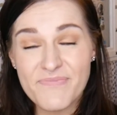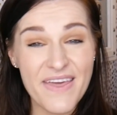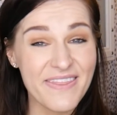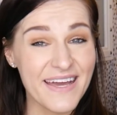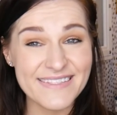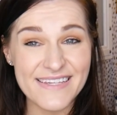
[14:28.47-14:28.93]

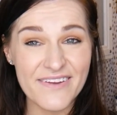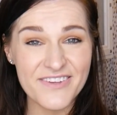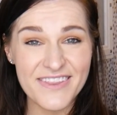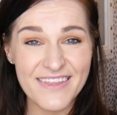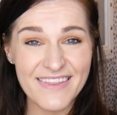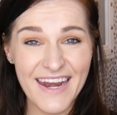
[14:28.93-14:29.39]
that's
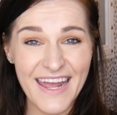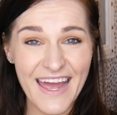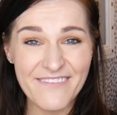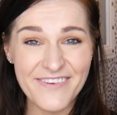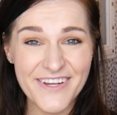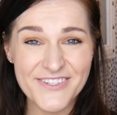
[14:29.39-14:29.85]
everything that I
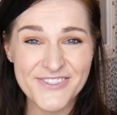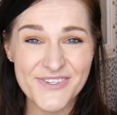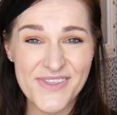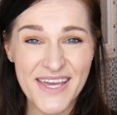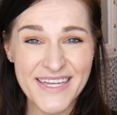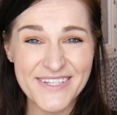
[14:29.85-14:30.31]
have for you.
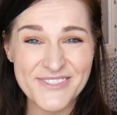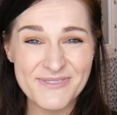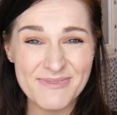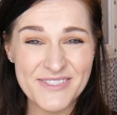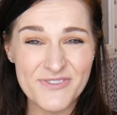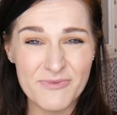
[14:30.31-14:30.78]
So thank you so
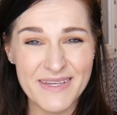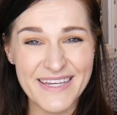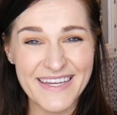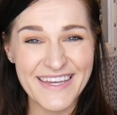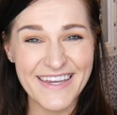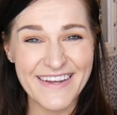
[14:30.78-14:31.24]
much for
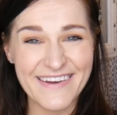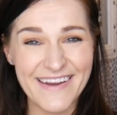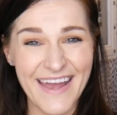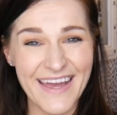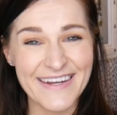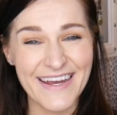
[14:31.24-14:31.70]
being
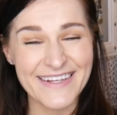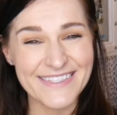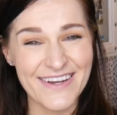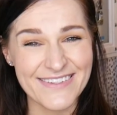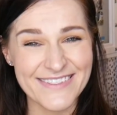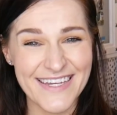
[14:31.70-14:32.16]
here, and I'll
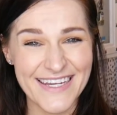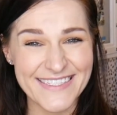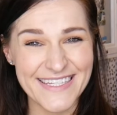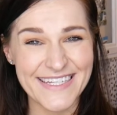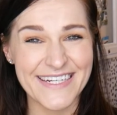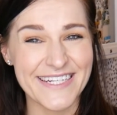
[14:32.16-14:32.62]
talk to you
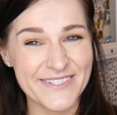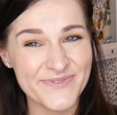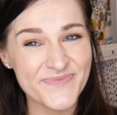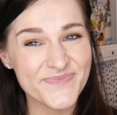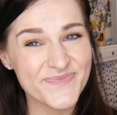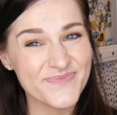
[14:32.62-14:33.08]
guys
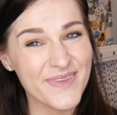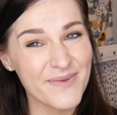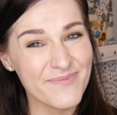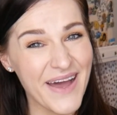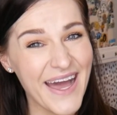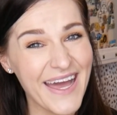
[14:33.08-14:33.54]
later.
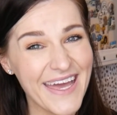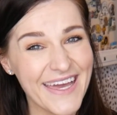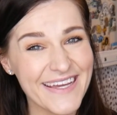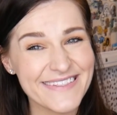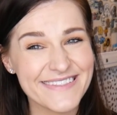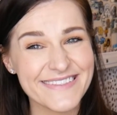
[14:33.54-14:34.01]

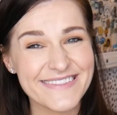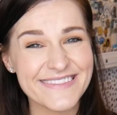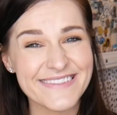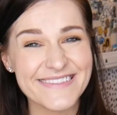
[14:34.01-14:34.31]
Bye.